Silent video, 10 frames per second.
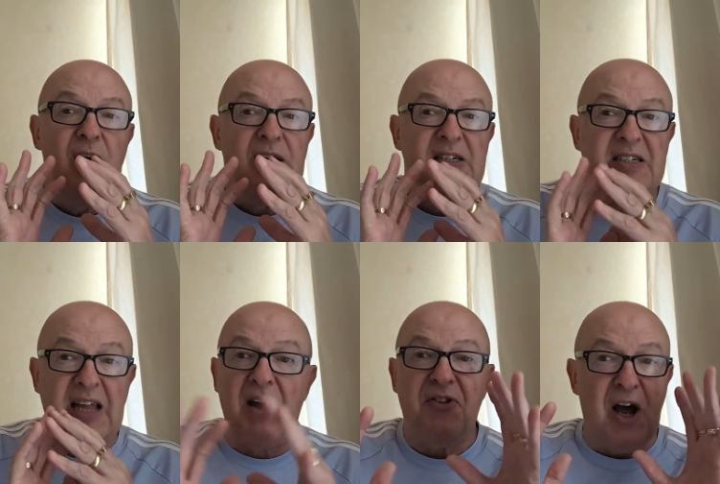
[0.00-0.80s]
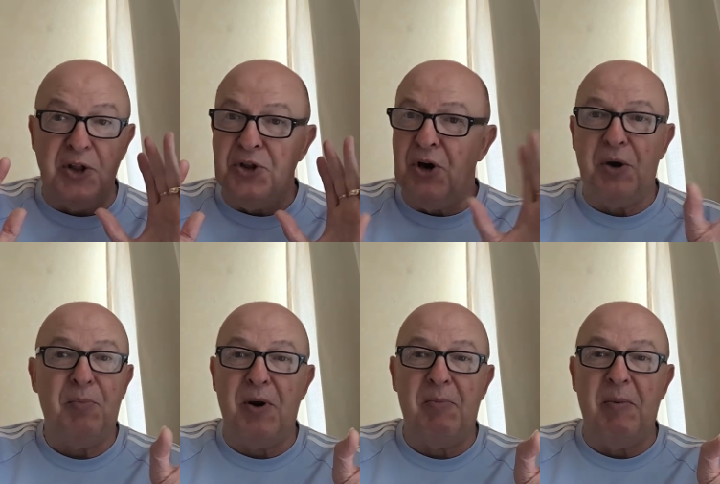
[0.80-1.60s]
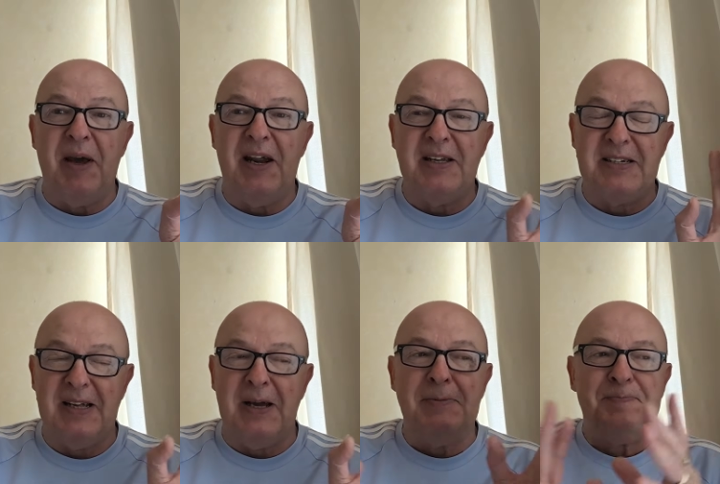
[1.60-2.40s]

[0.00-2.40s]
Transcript: Staff are not a problem here, I tell you.